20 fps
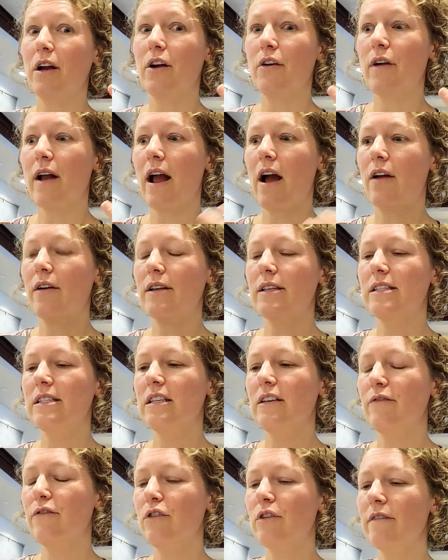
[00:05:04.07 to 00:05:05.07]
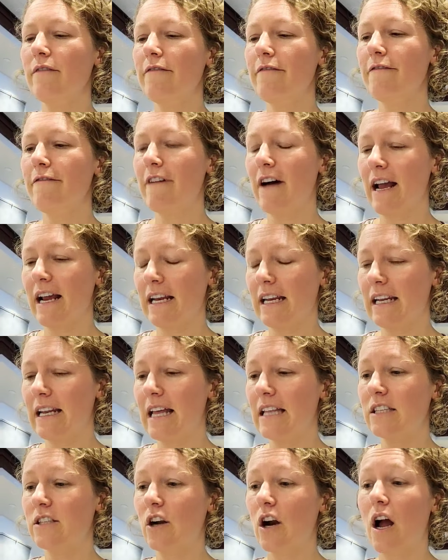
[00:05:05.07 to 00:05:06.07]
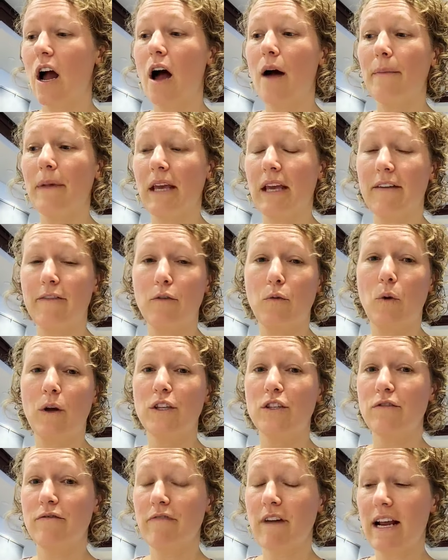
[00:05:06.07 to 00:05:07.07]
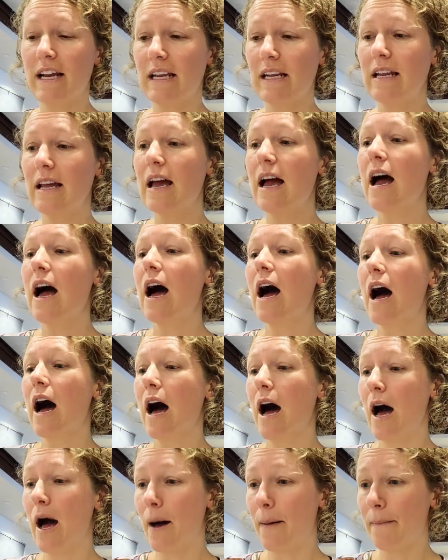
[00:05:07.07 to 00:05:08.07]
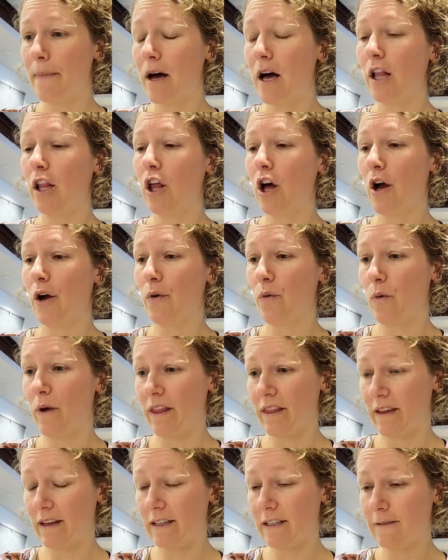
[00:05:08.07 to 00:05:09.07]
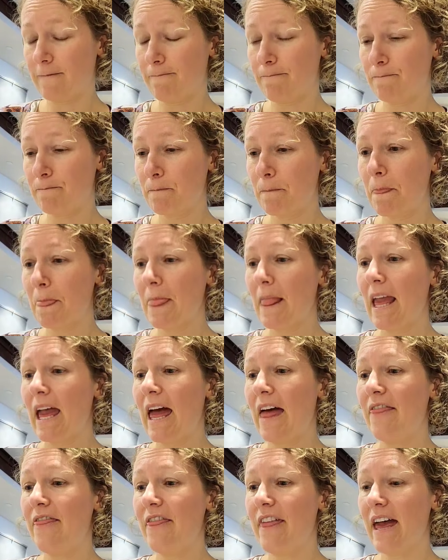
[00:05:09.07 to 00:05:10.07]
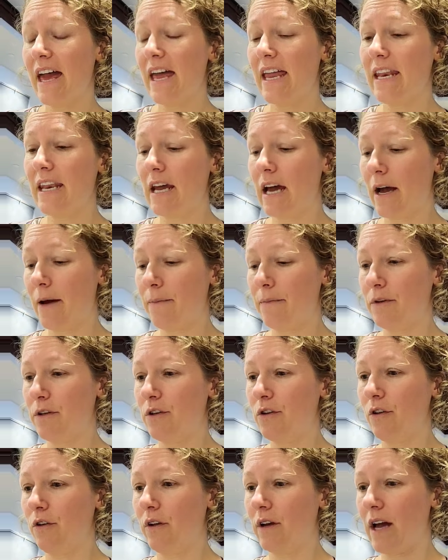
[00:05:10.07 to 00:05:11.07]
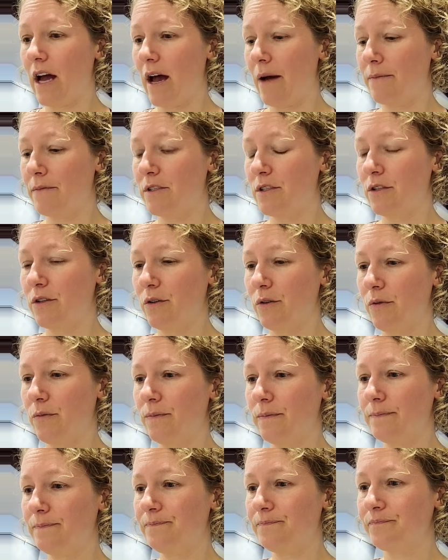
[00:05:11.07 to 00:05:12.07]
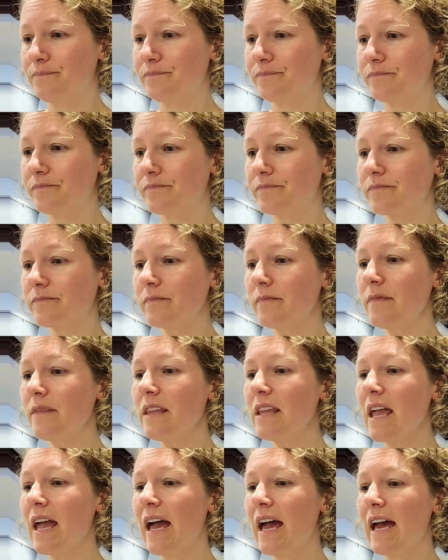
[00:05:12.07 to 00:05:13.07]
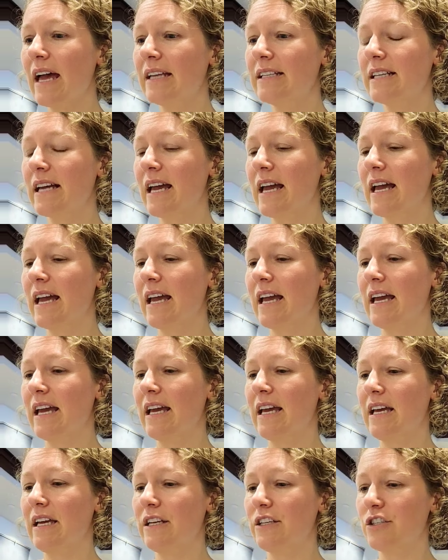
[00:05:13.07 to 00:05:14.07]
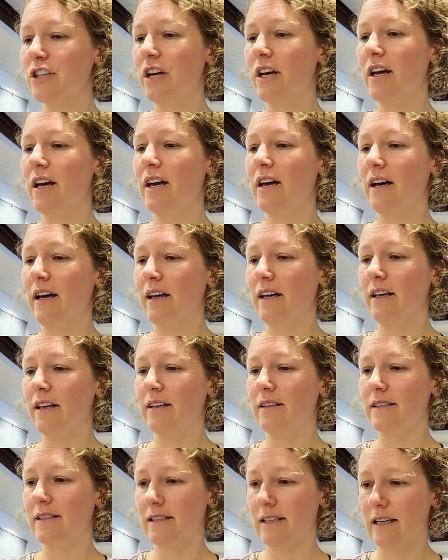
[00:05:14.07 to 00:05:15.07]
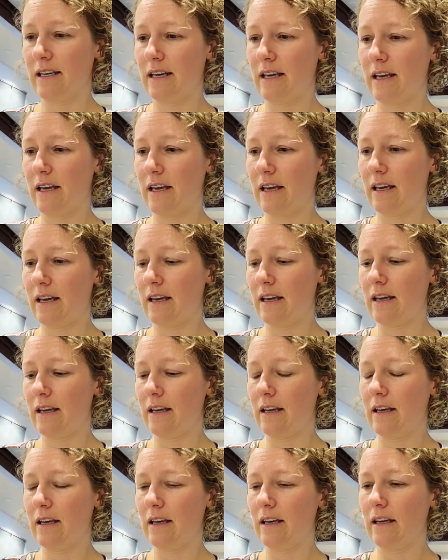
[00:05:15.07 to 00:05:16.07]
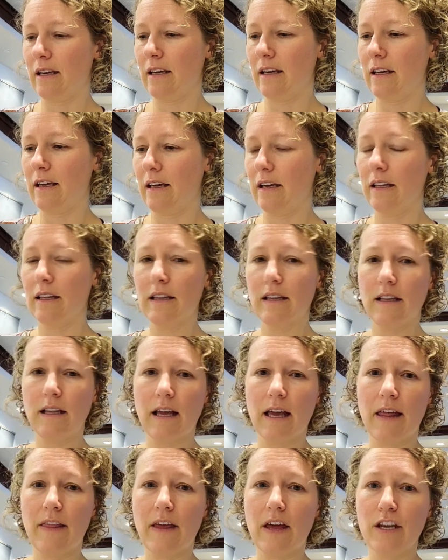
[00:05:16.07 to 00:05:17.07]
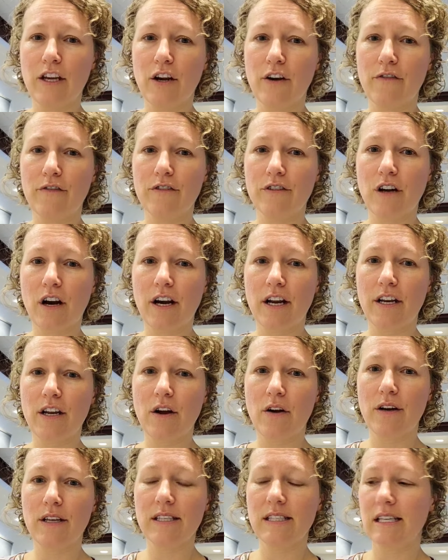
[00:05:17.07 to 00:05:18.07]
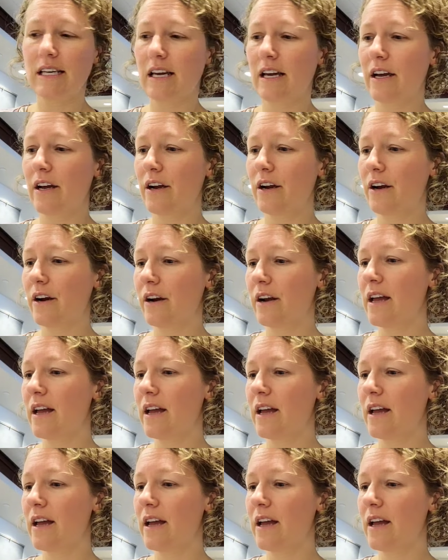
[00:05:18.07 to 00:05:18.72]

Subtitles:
around and see if you can find it and start humming it. Once you find it, hum along with it. And then you'll come to and angels sing. And then your starting note is here.